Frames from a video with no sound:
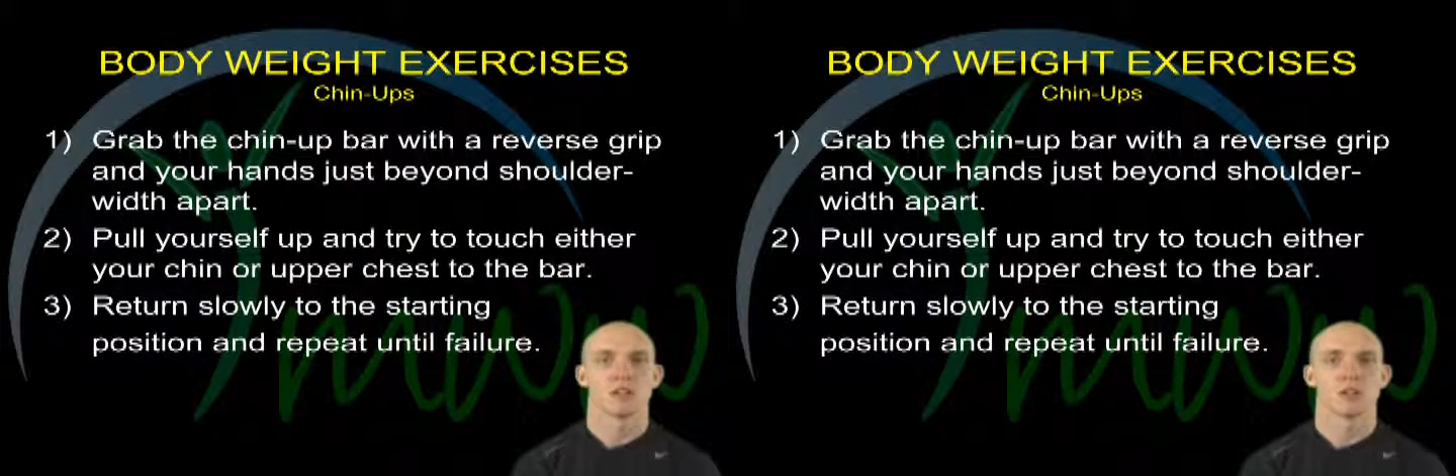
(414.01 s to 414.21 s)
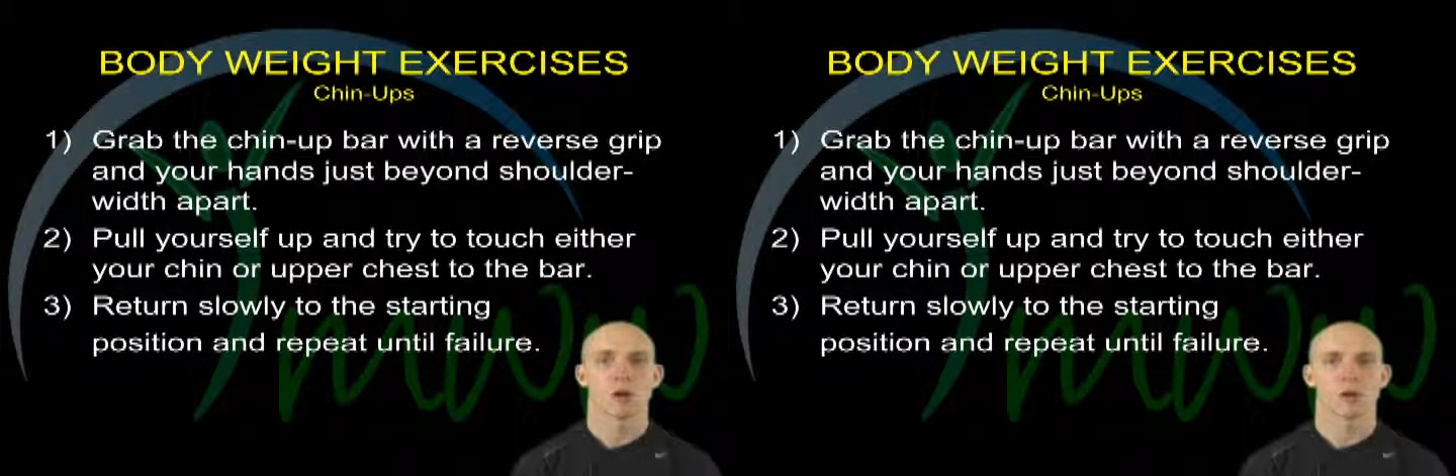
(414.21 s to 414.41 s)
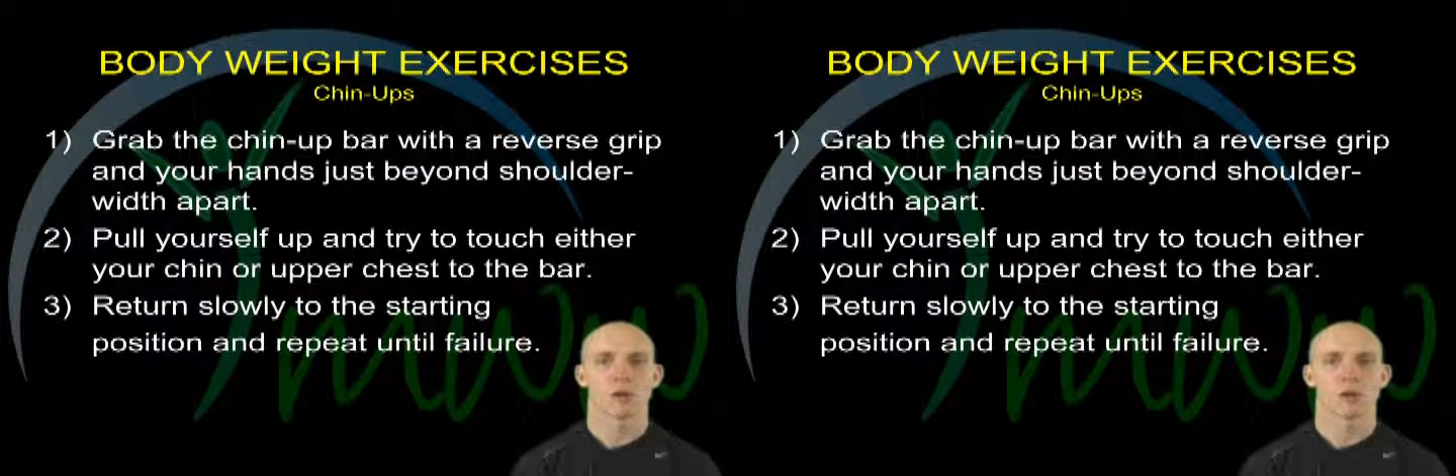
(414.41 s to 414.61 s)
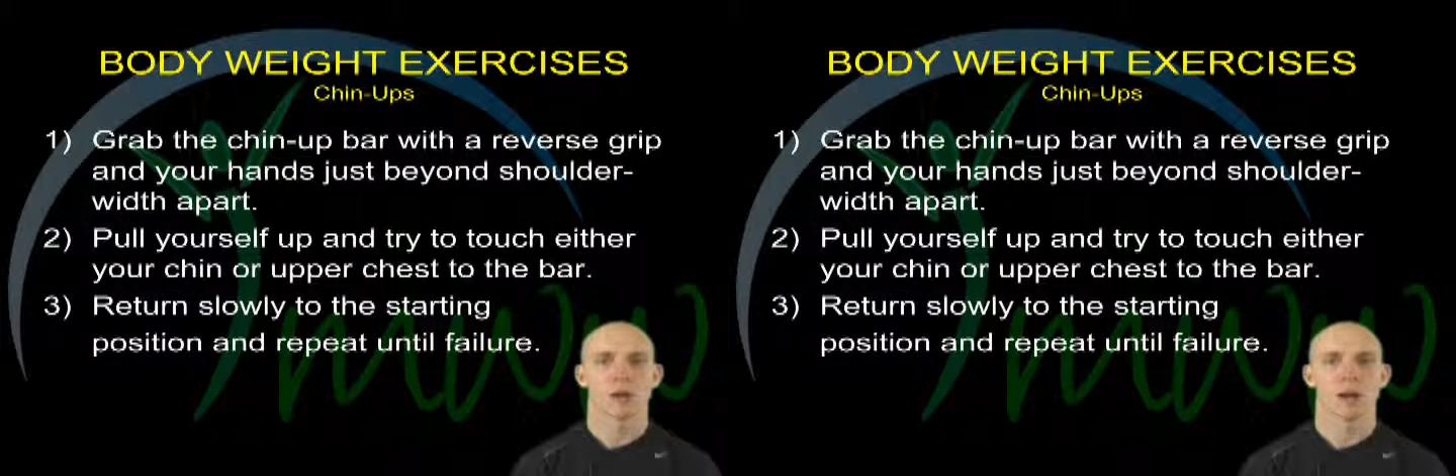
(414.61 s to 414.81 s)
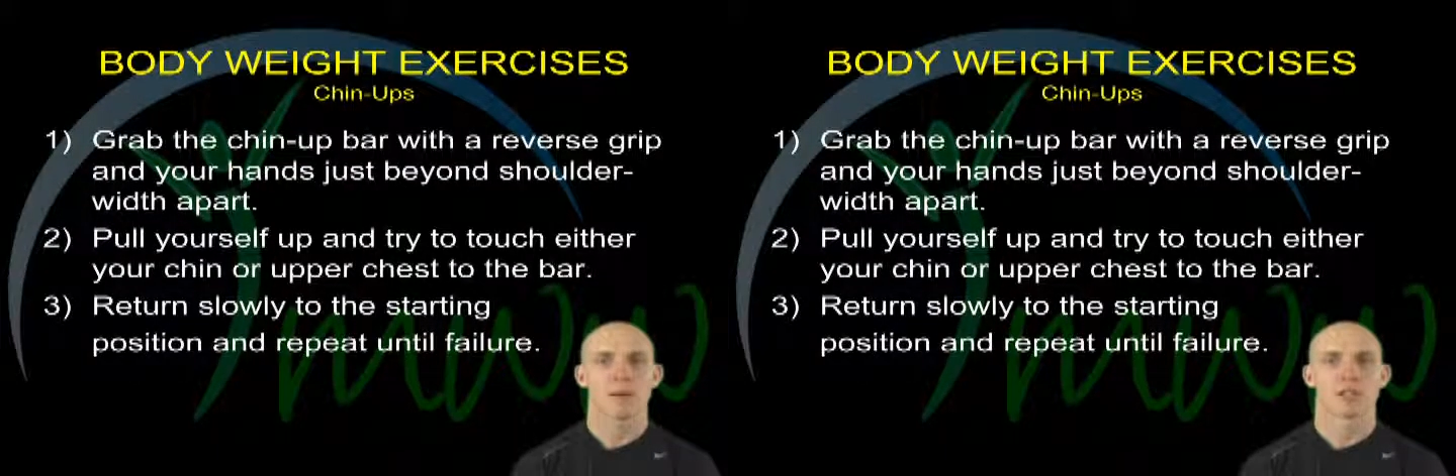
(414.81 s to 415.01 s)
Start by
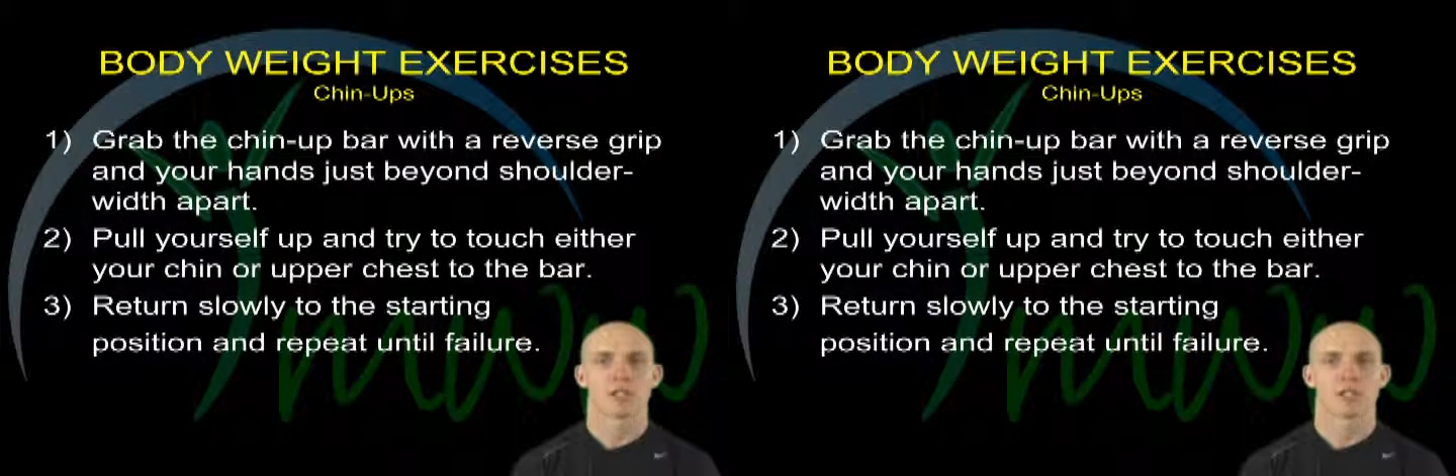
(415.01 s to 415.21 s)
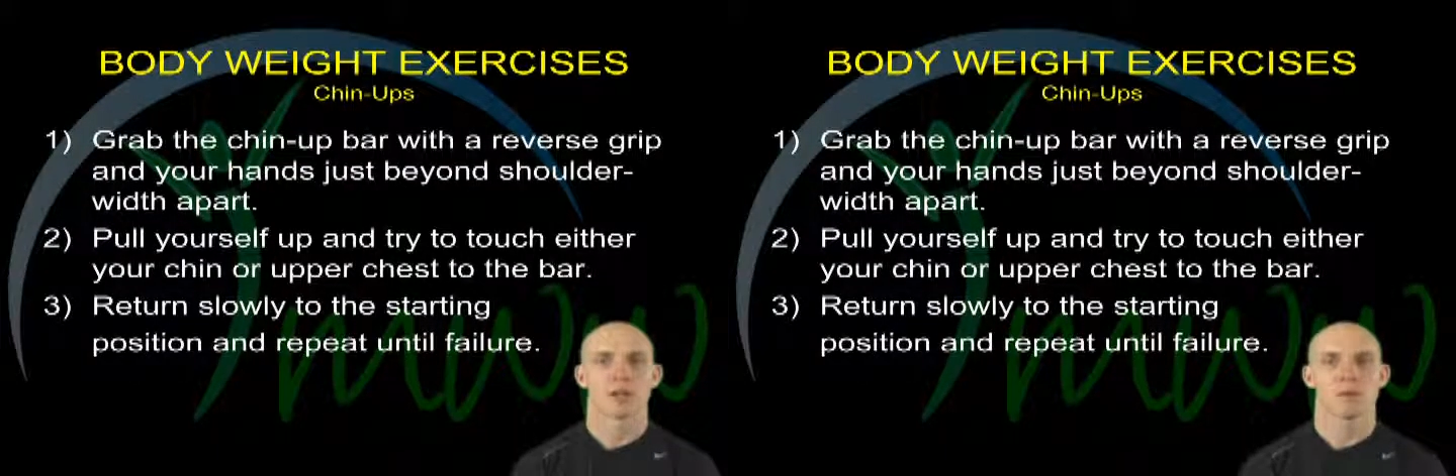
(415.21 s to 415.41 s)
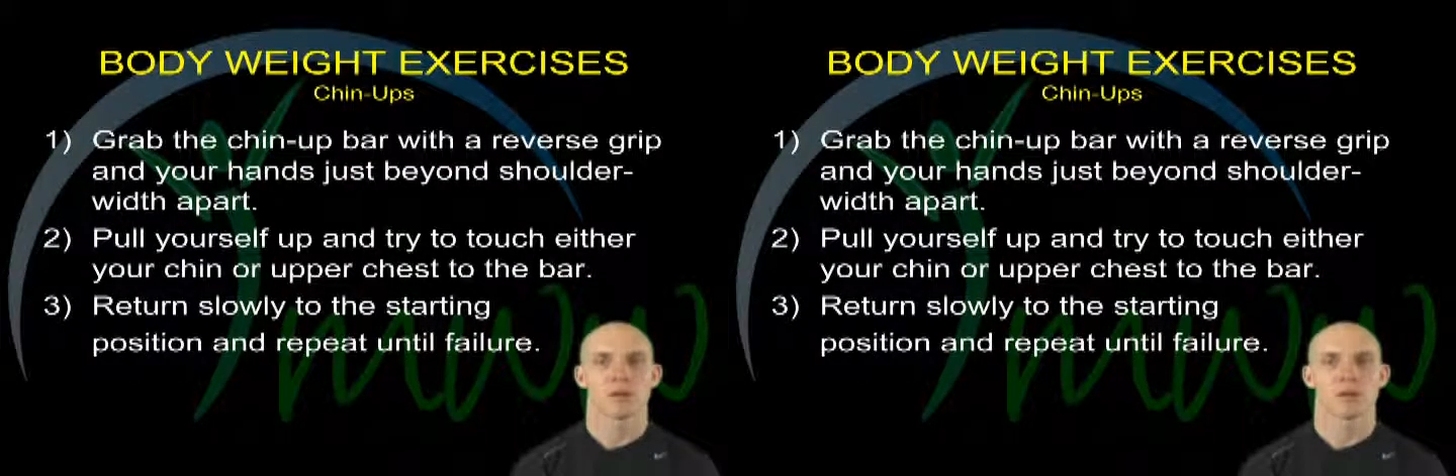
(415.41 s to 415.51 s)
grabbing the chin-up